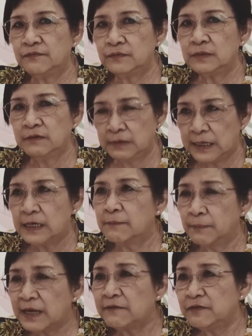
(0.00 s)
like a
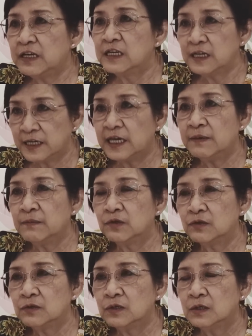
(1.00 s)
black figure came,
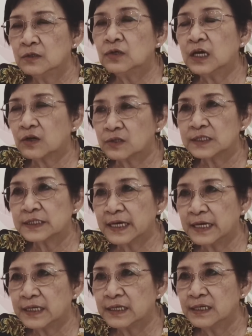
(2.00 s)
so I got
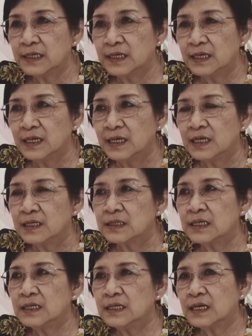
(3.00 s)
scared.
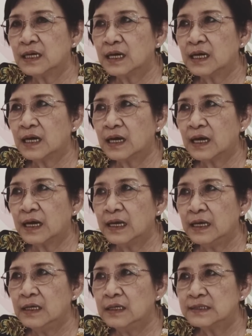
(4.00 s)
Then
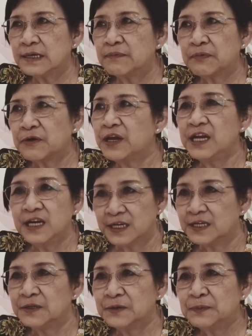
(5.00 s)
I start praying,
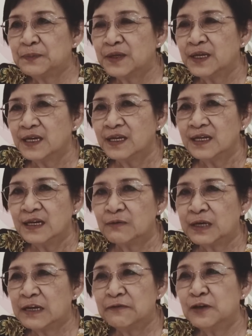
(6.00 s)

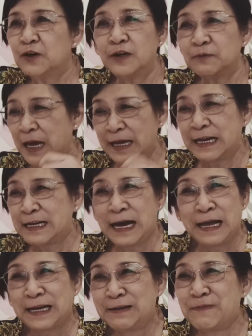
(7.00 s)
whatever God I
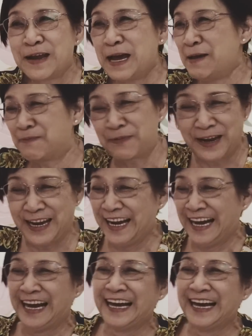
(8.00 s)
can pray, I pray lah,